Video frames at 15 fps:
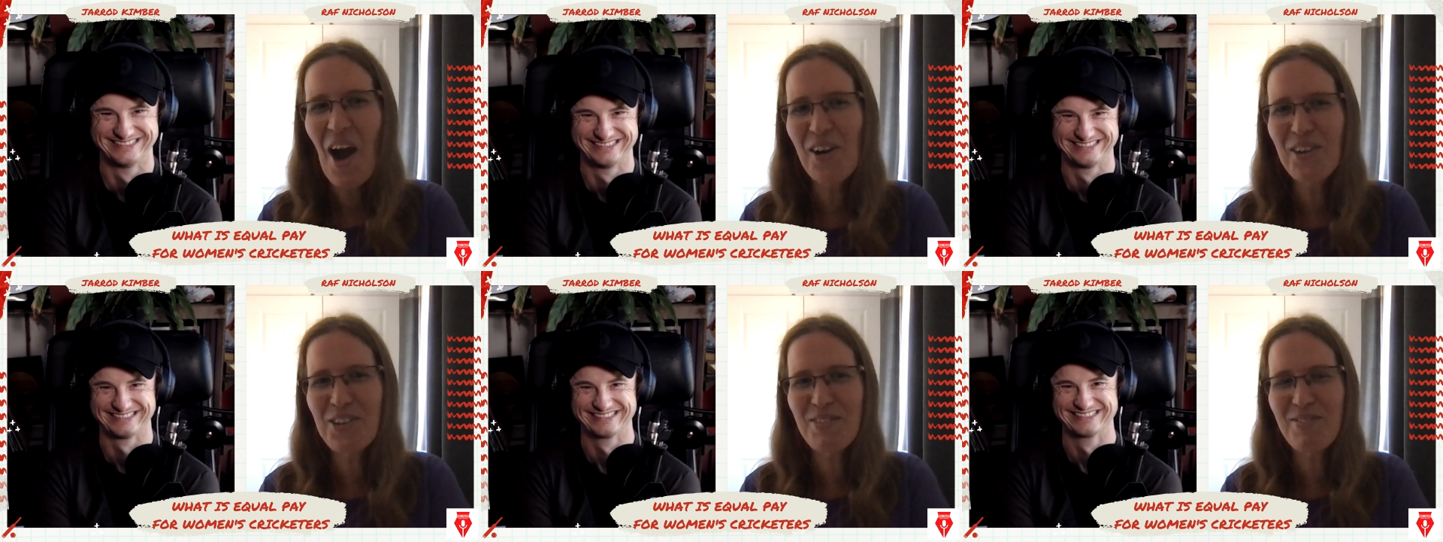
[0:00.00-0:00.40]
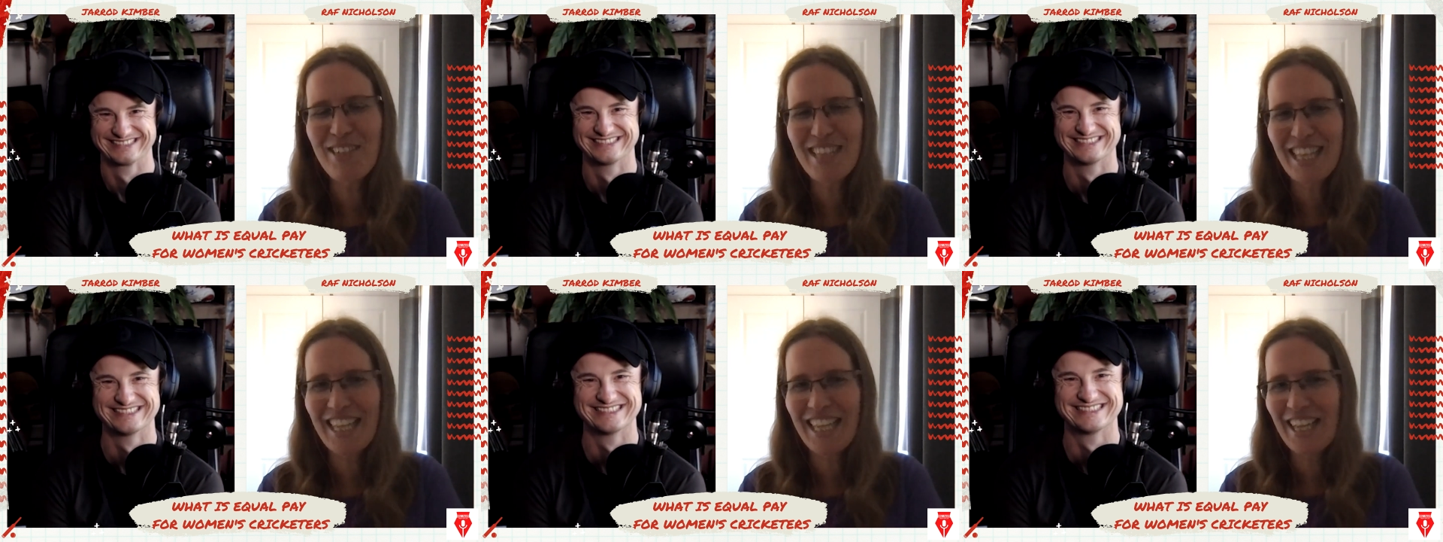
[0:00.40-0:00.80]

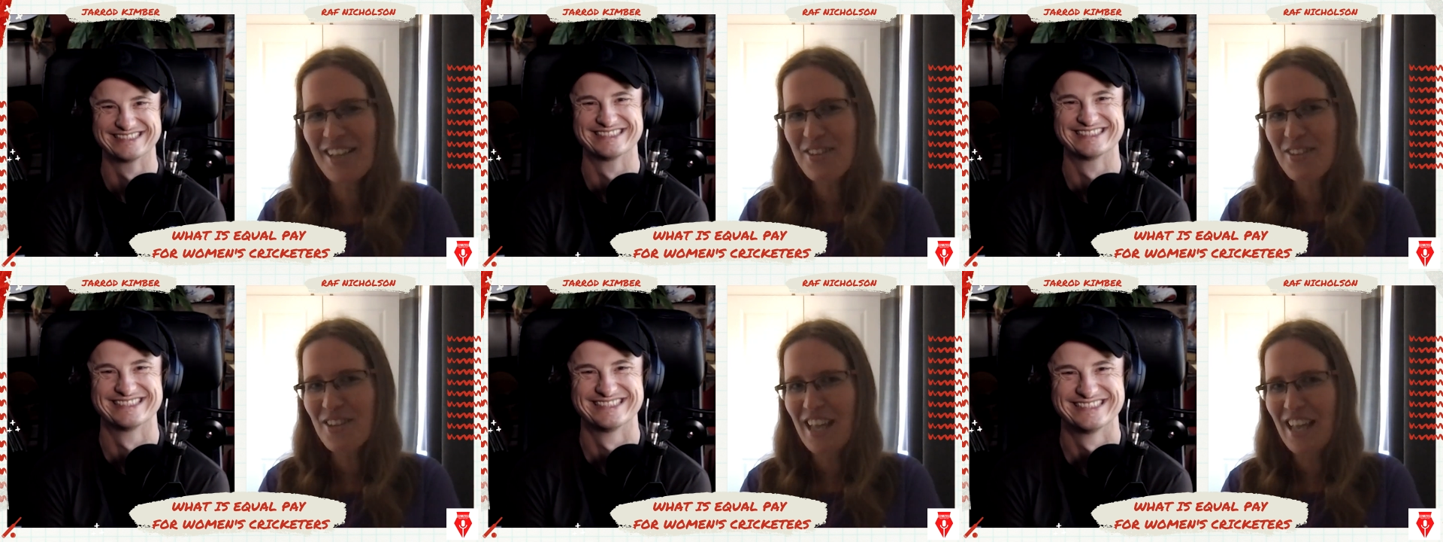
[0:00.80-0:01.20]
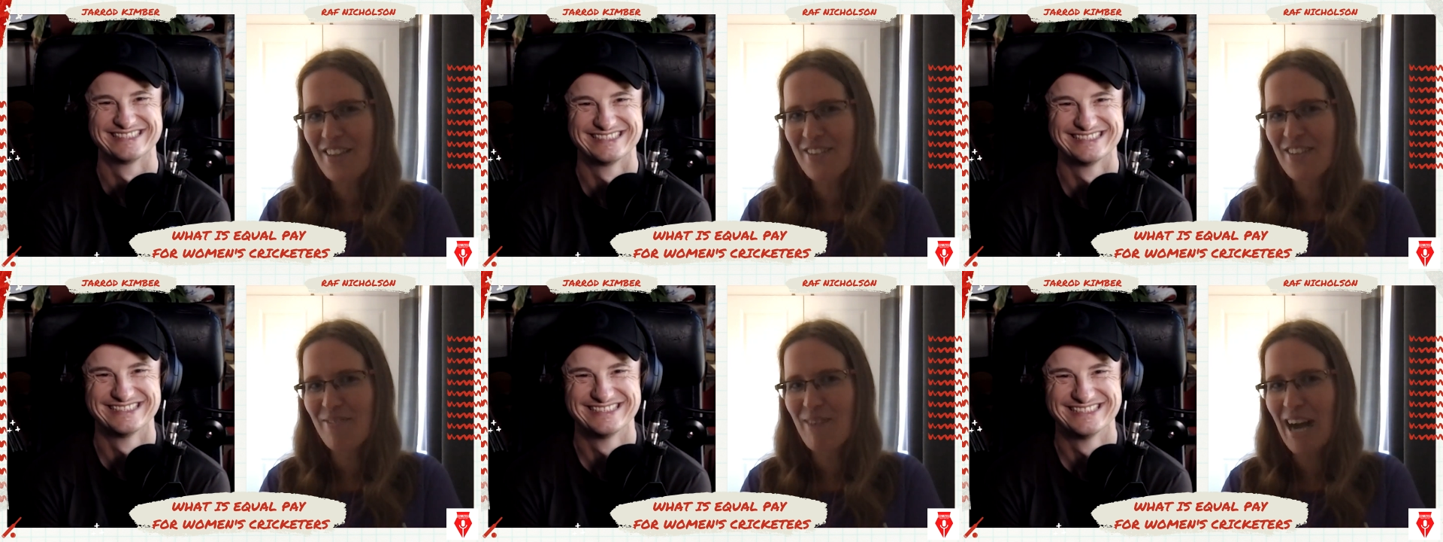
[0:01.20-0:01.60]
Speaker 1: ultimately, it's
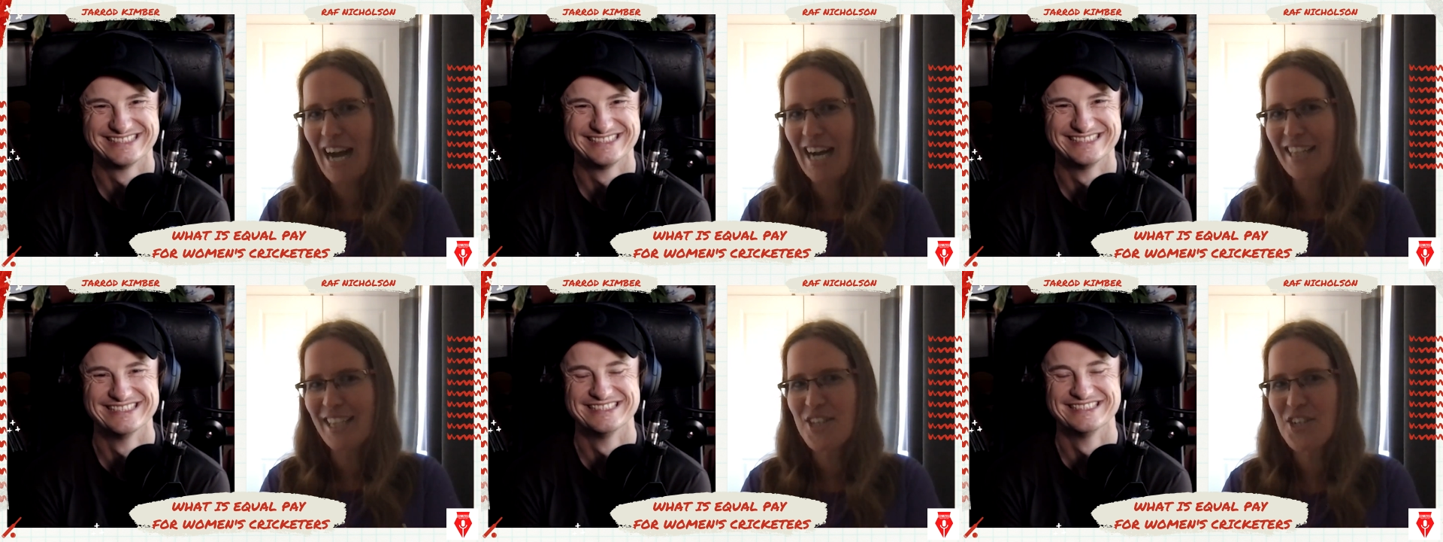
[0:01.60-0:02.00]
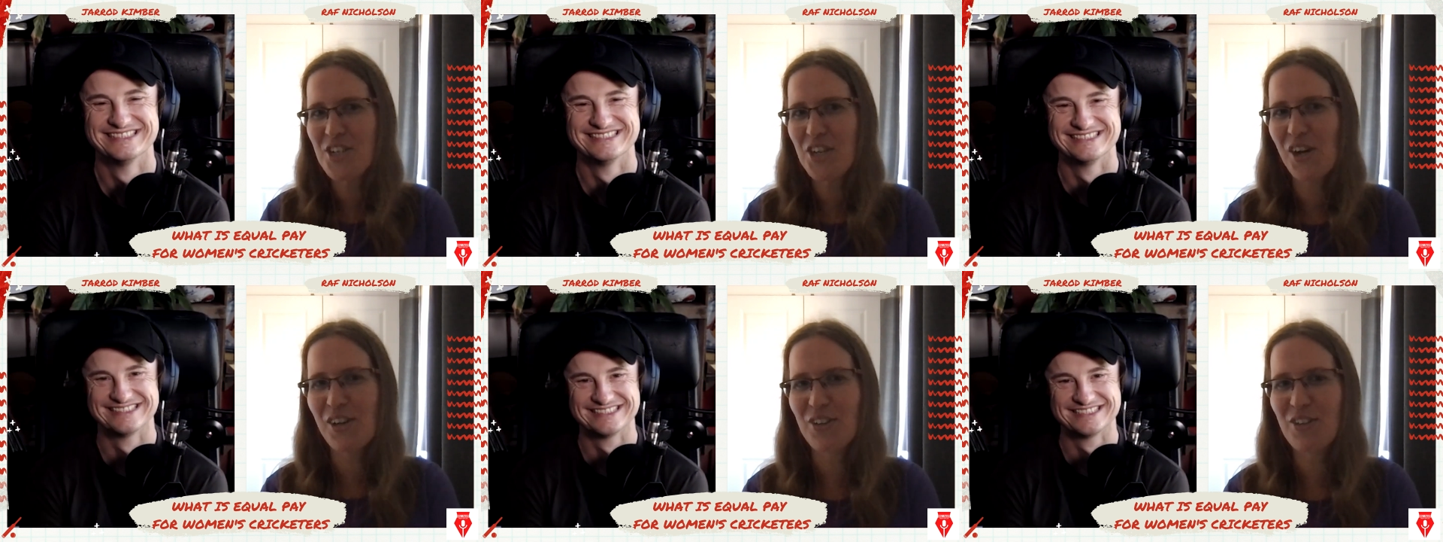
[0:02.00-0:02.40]
it's a man in
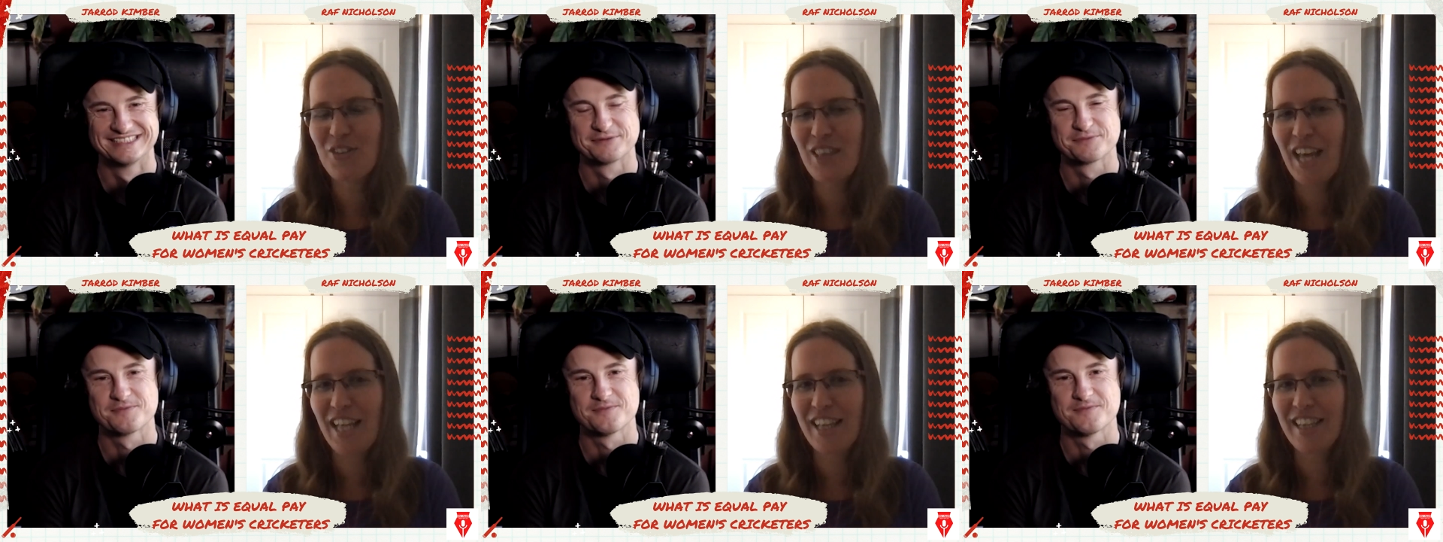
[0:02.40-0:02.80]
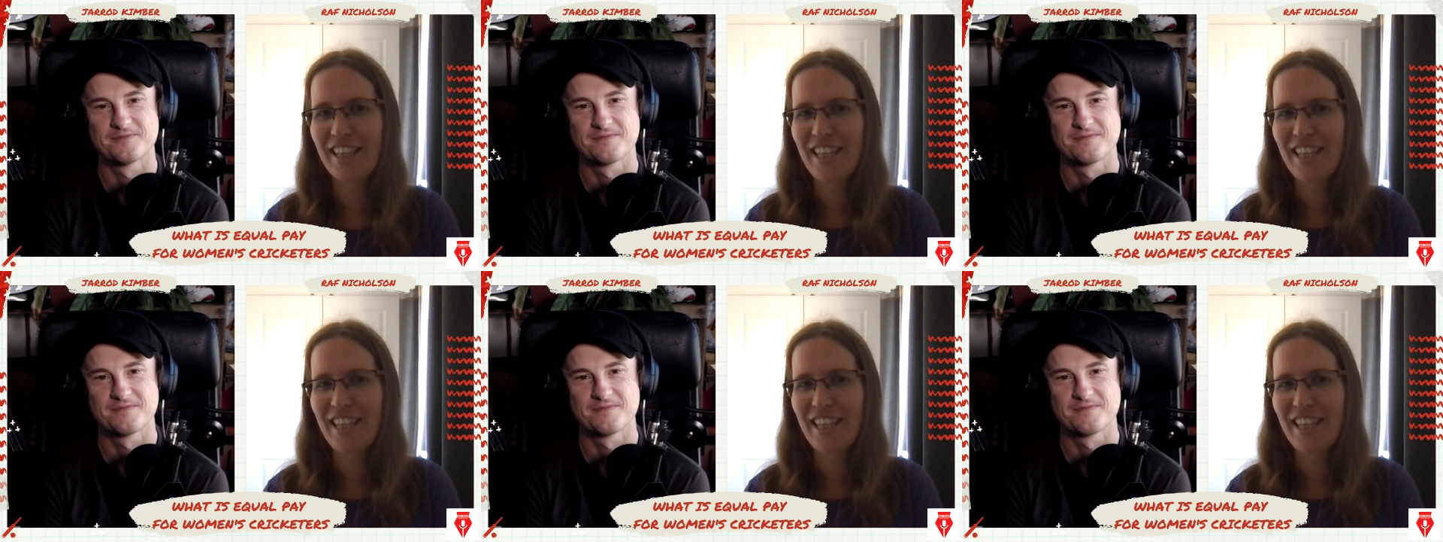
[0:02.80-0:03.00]
charge. Then